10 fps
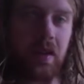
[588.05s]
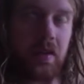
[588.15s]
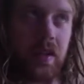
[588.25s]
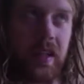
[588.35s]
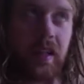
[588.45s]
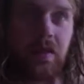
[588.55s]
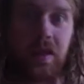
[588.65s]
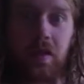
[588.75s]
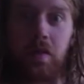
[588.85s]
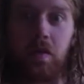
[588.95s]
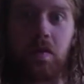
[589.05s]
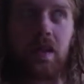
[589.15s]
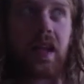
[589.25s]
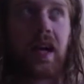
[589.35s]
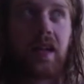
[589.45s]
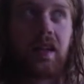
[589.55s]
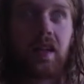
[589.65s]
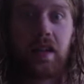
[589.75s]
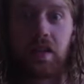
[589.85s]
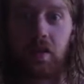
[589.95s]
You could tell it was two
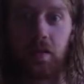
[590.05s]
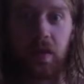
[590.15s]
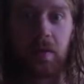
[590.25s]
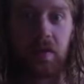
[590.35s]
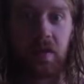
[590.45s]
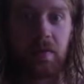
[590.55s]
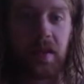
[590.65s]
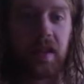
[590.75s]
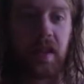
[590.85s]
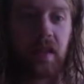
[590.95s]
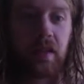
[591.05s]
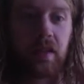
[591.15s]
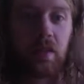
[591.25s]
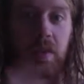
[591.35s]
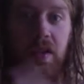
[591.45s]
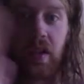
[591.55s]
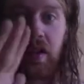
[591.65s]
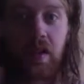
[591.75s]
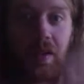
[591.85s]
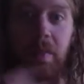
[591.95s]
people speaking to each other,
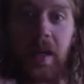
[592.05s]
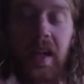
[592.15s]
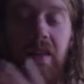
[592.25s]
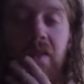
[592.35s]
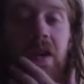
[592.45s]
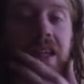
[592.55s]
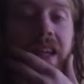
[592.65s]
going back and forth.